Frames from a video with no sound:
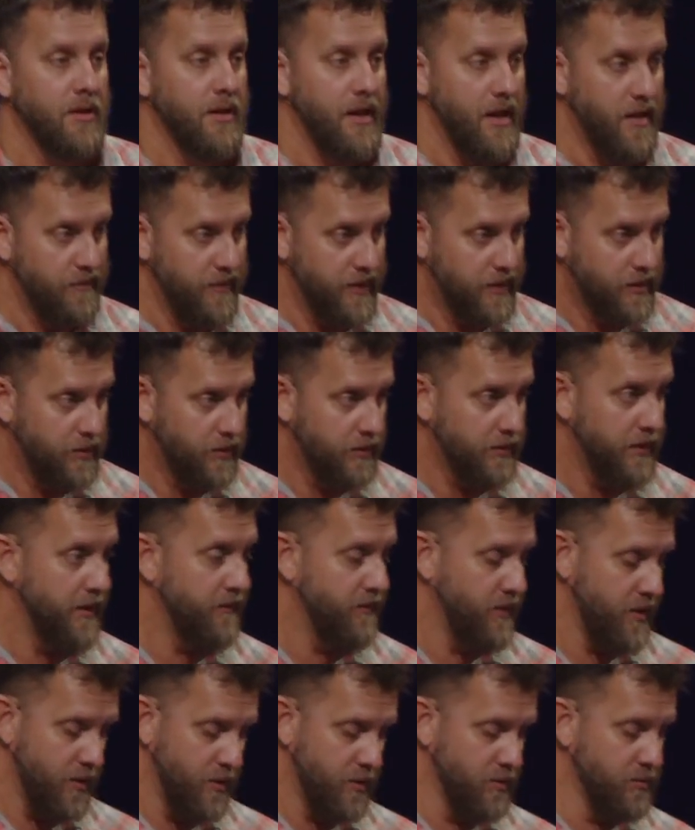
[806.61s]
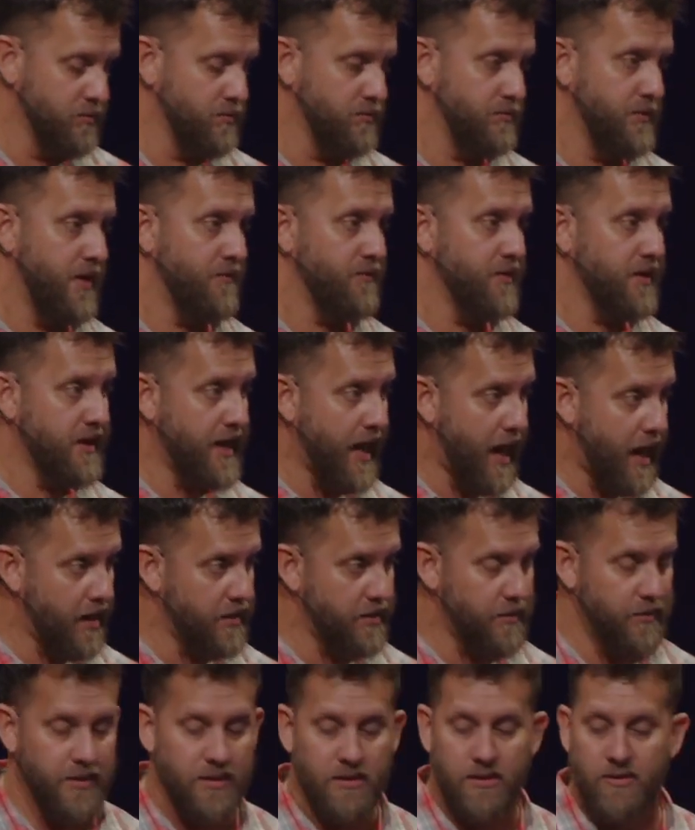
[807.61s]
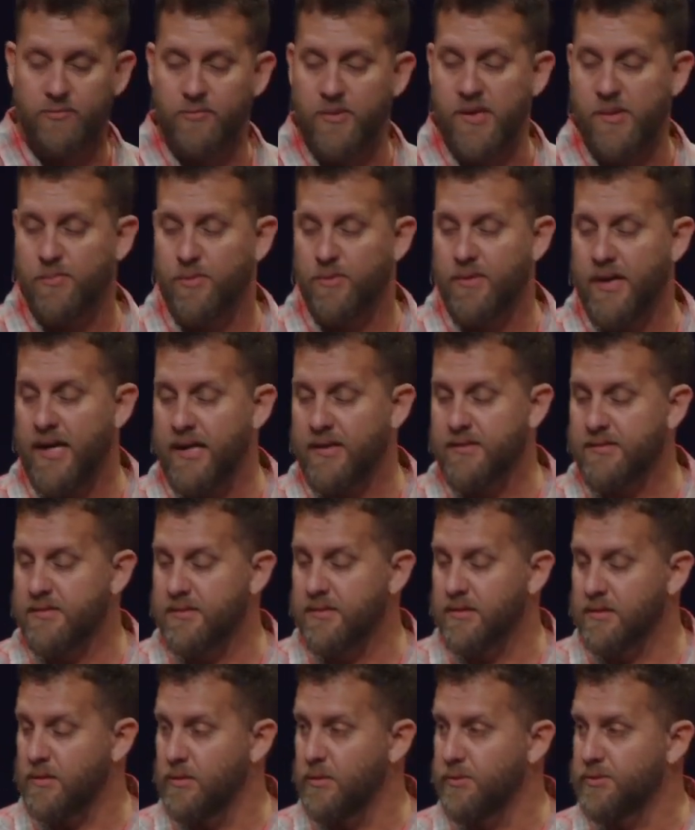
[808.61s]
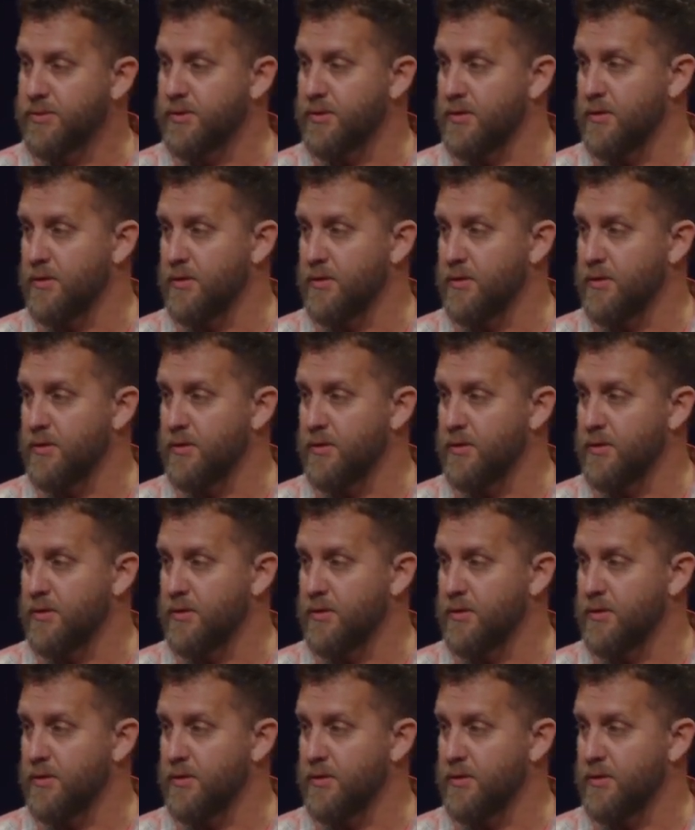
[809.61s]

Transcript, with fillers: Every, every home, every gathering of people has a culture.